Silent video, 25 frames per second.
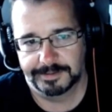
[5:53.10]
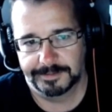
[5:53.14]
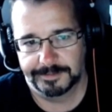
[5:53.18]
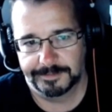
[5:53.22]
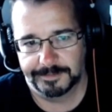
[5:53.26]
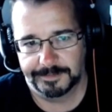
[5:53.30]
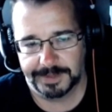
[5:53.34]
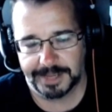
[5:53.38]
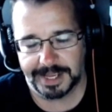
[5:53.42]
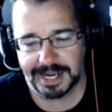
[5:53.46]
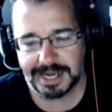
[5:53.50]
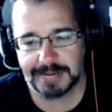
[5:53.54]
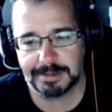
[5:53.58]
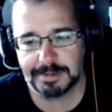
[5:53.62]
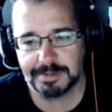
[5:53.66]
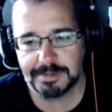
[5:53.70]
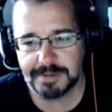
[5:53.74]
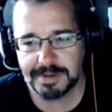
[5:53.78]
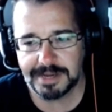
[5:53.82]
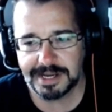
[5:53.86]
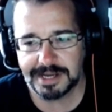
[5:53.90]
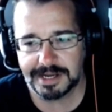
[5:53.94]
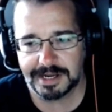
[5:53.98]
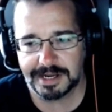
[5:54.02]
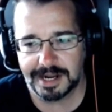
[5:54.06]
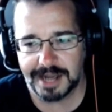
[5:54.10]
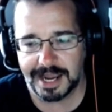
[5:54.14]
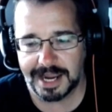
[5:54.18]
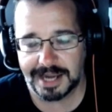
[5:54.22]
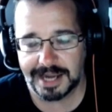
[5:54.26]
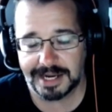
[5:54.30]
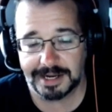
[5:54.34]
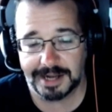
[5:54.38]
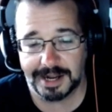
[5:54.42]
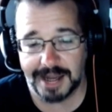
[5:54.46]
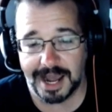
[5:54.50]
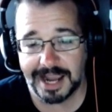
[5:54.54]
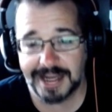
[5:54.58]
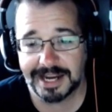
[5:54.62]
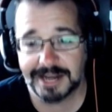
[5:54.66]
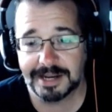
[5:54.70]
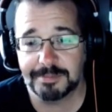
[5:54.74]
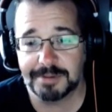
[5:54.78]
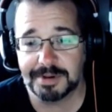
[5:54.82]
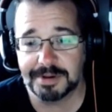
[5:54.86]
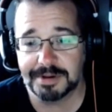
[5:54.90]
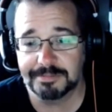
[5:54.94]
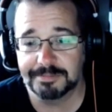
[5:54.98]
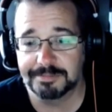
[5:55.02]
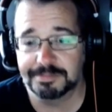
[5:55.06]
I could be making I could I could
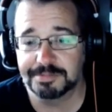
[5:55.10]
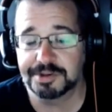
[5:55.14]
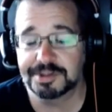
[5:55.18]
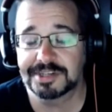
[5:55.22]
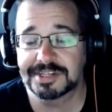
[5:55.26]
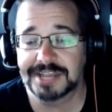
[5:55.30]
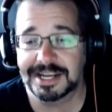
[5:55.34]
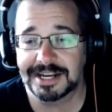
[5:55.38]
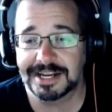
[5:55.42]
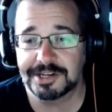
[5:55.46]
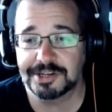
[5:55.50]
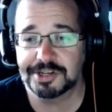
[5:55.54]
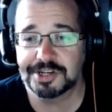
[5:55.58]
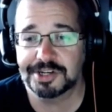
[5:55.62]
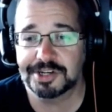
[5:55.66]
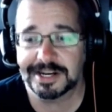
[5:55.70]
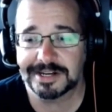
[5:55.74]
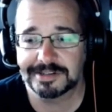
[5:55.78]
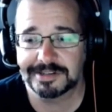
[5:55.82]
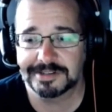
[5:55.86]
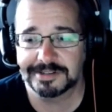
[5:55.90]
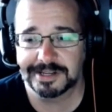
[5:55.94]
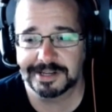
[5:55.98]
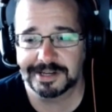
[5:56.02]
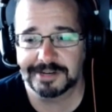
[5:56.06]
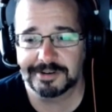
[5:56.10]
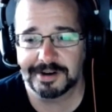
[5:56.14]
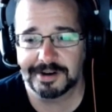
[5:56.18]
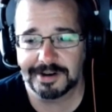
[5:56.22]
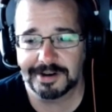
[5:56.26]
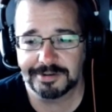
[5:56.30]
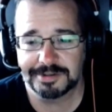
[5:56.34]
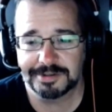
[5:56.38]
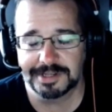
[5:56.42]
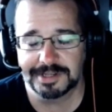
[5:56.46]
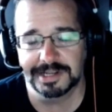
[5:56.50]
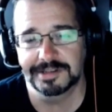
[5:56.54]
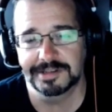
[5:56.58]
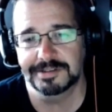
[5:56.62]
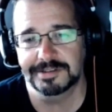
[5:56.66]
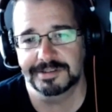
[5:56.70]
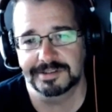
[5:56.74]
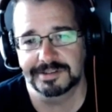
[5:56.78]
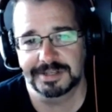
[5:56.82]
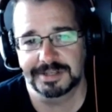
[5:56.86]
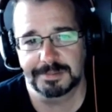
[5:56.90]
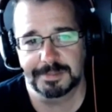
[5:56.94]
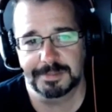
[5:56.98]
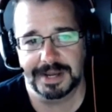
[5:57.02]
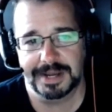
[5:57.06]
be just getting checks like Kraus does and
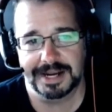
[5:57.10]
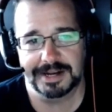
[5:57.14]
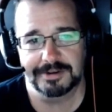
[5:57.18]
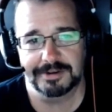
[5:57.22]
sit back and there